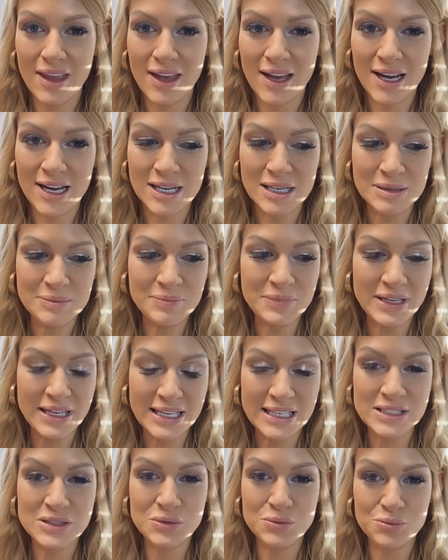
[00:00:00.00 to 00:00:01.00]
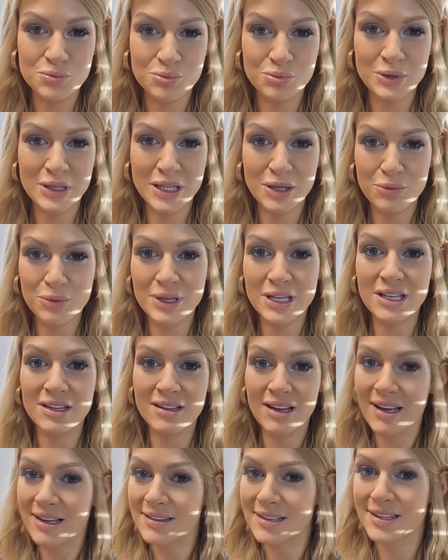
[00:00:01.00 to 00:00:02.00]
um, it's really, really
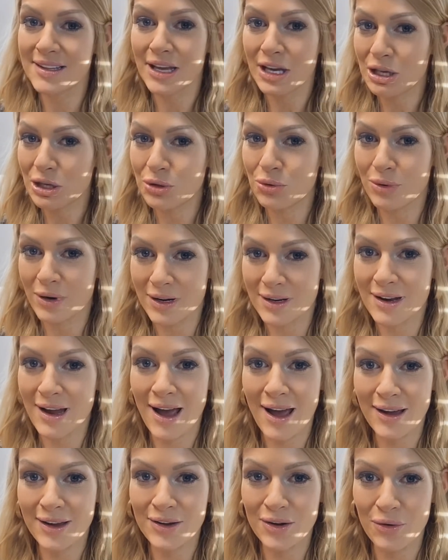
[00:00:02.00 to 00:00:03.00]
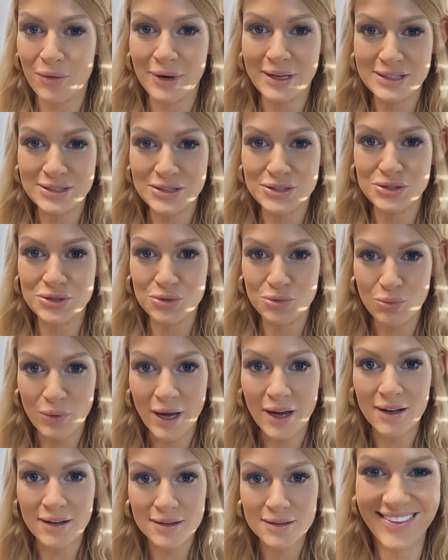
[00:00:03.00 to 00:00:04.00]
likely that you are not going to do
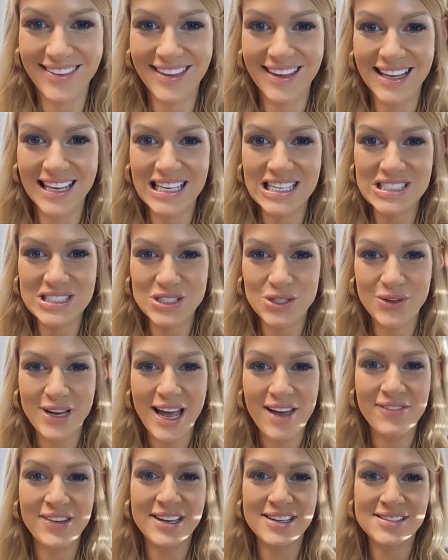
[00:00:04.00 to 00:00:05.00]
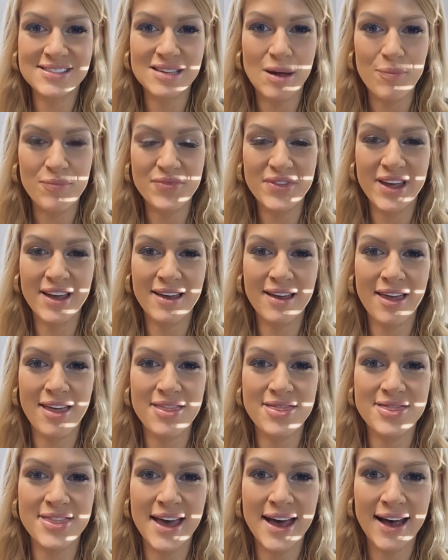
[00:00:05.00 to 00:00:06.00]
well. So having something
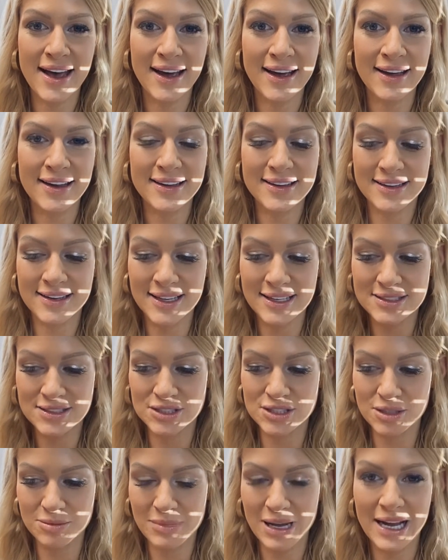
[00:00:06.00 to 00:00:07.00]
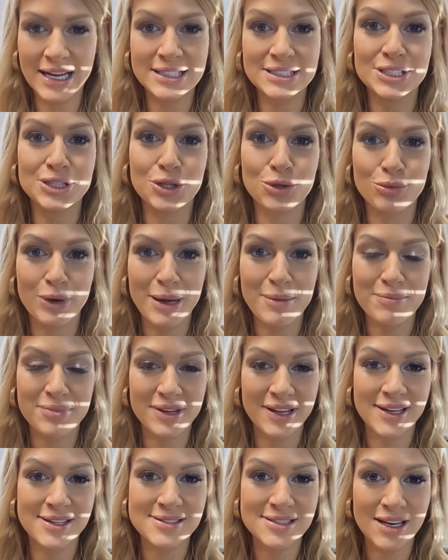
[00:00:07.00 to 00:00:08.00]
that gets your mind in the right
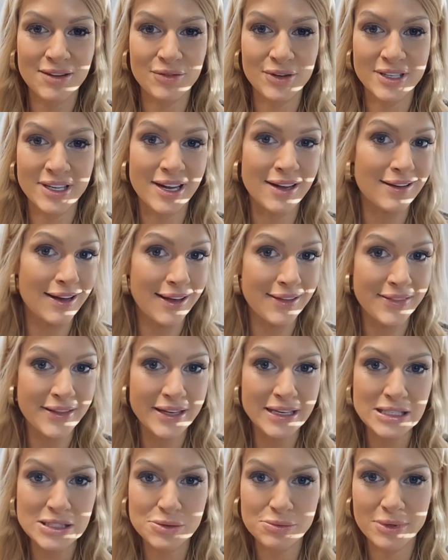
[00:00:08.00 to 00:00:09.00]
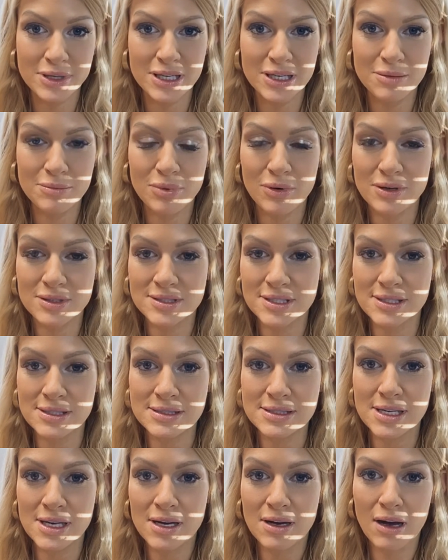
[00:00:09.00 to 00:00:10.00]
place every day, I think is really
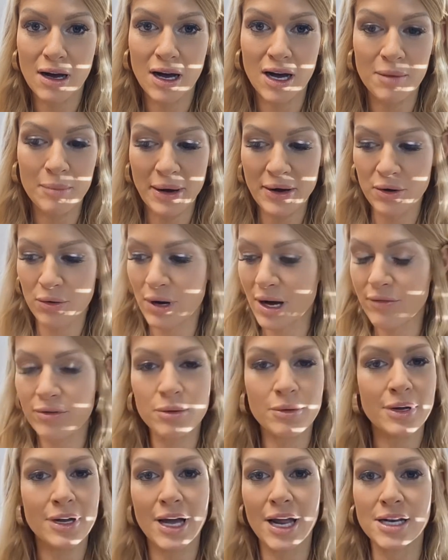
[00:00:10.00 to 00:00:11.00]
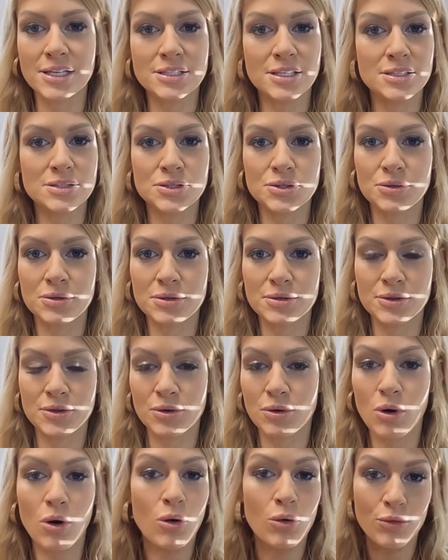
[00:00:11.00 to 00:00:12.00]
important. Um, I know everyone kind of does their, their
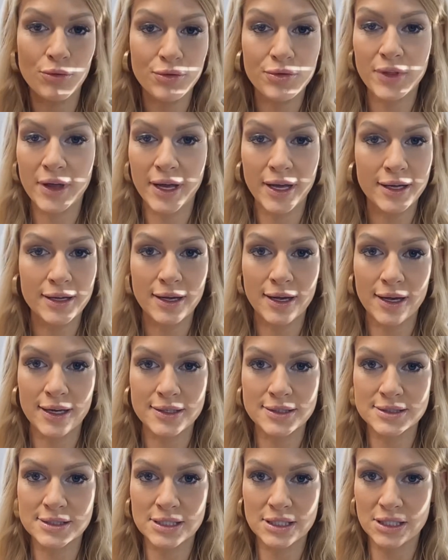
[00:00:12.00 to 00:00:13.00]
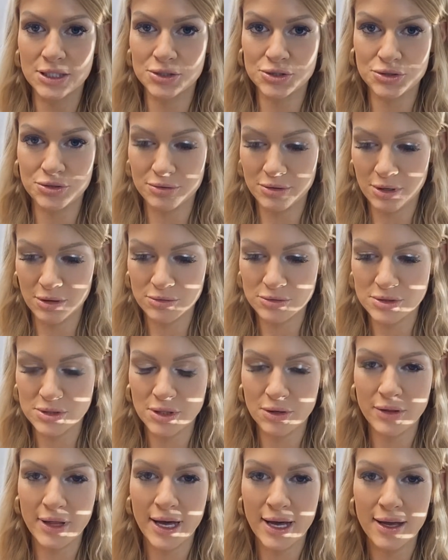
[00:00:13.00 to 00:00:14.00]
own thing and to each their own,
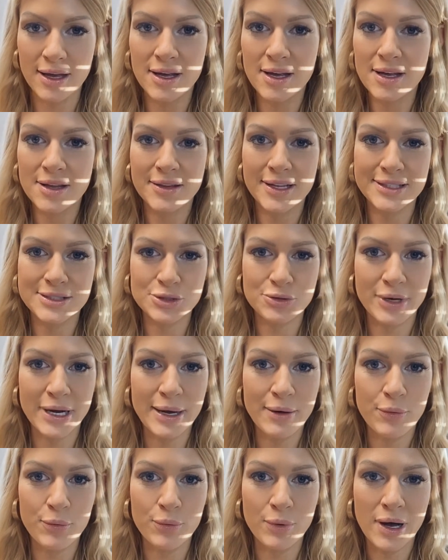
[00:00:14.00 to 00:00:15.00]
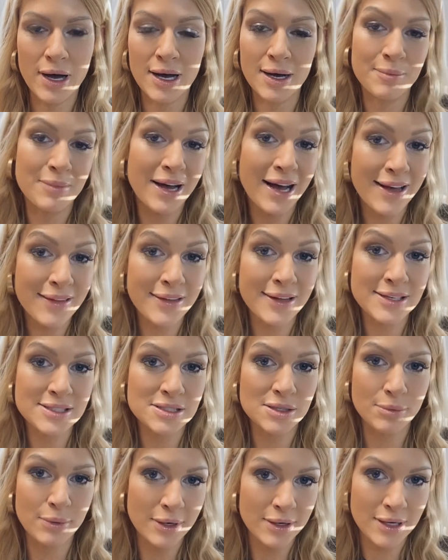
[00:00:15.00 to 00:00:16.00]
so that that's great. Um, I like
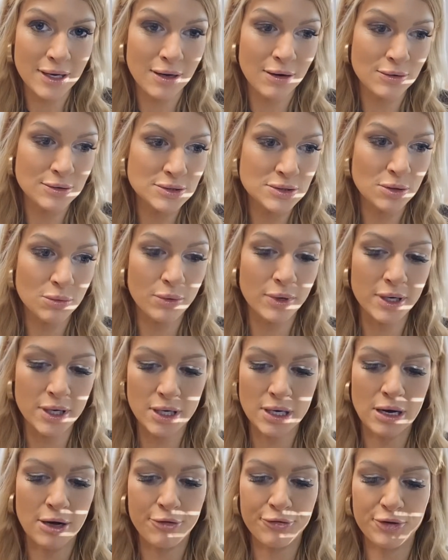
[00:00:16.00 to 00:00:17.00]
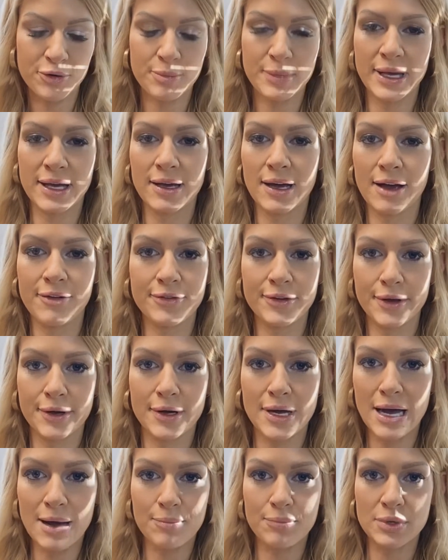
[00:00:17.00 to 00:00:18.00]
to work out. So working out for me, I feel
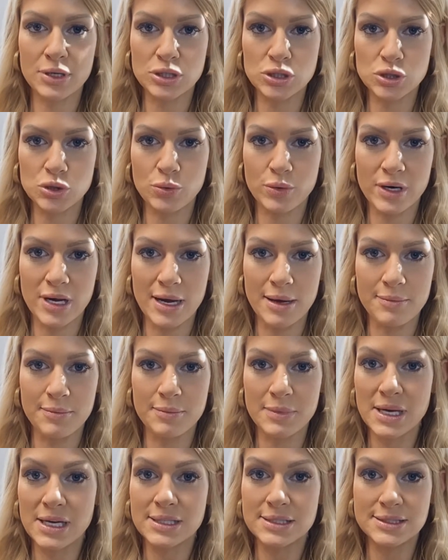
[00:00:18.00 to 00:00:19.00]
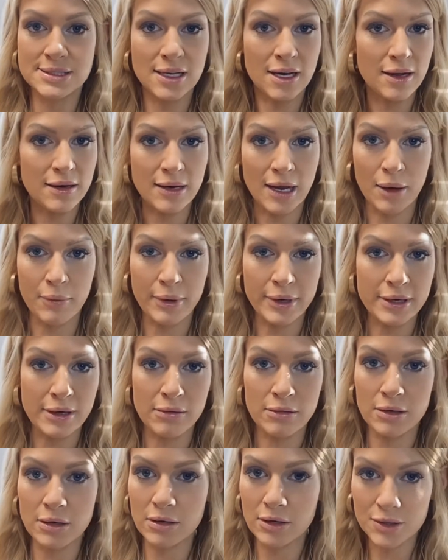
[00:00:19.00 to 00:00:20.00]
accomplished when I'm done. I work
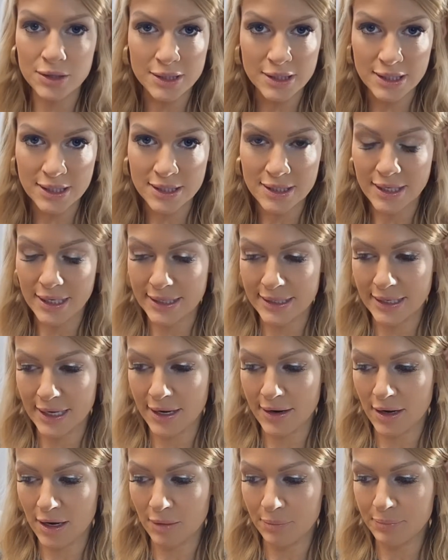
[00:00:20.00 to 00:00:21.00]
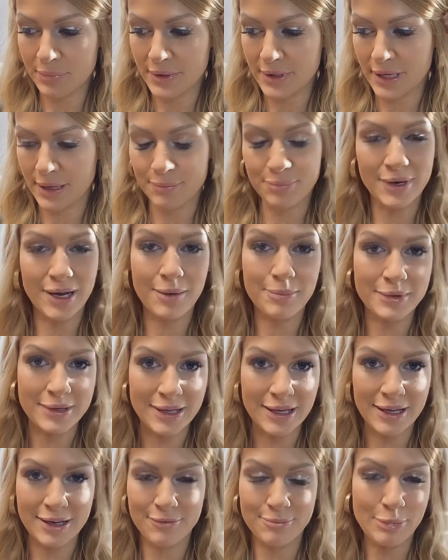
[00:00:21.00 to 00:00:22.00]
out early. I get up at
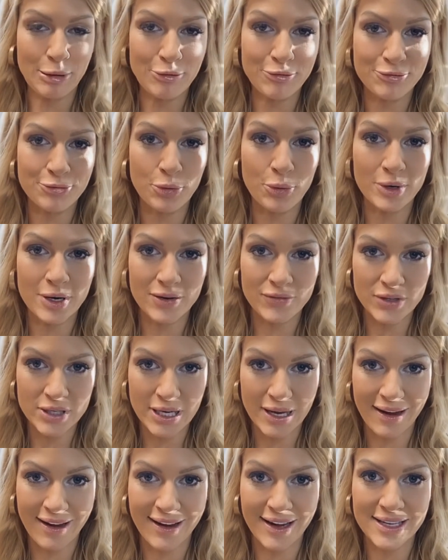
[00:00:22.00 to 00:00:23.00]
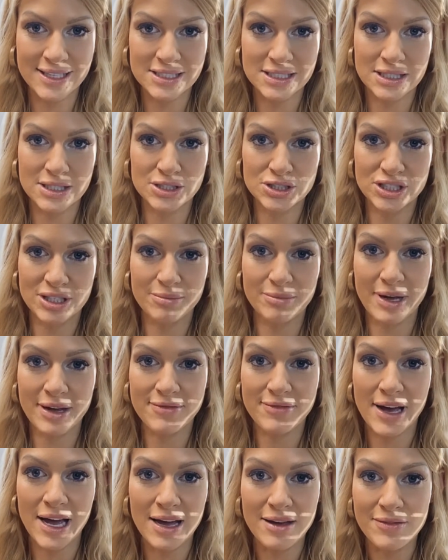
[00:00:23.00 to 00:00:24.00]
probably at about four every day. I get to the gym by
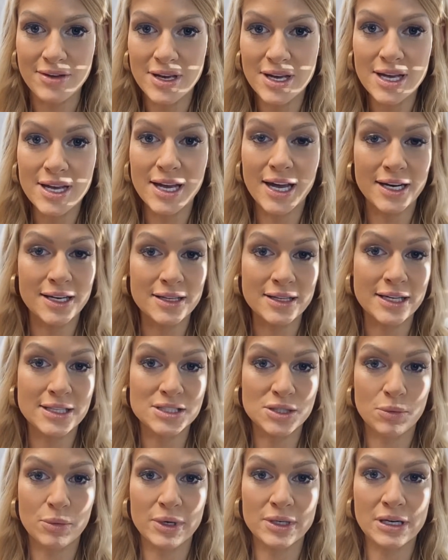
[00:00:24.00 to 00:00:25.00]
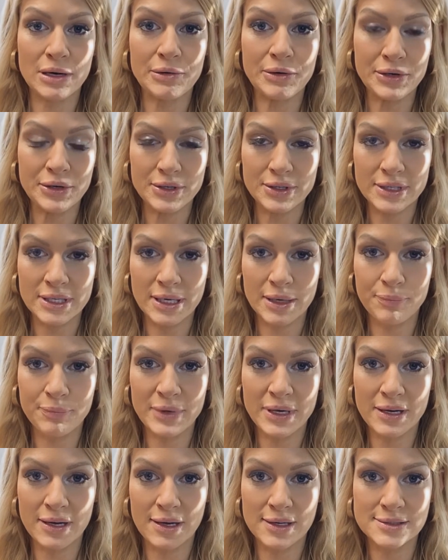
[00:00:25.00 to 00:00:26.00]
five and I like to work out early
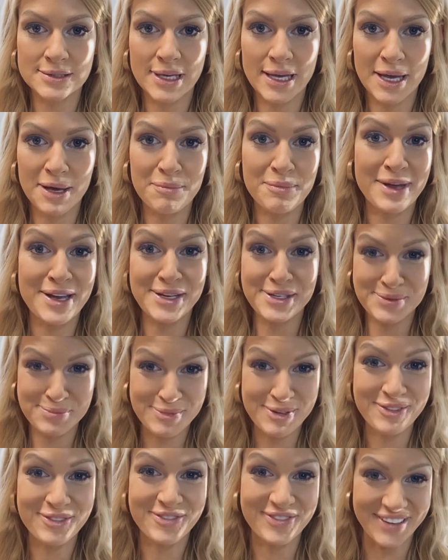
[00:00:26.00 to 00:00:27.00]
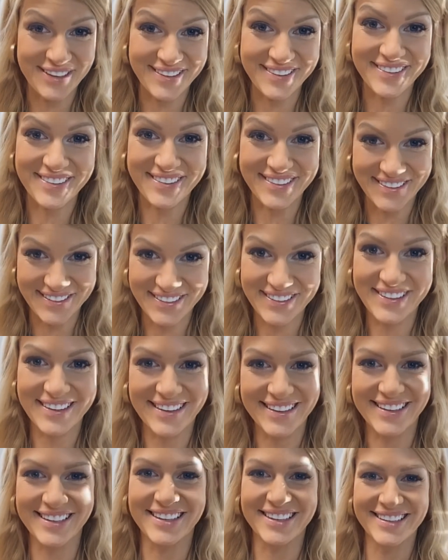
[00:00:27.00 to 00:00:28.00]
because it makes me feel good.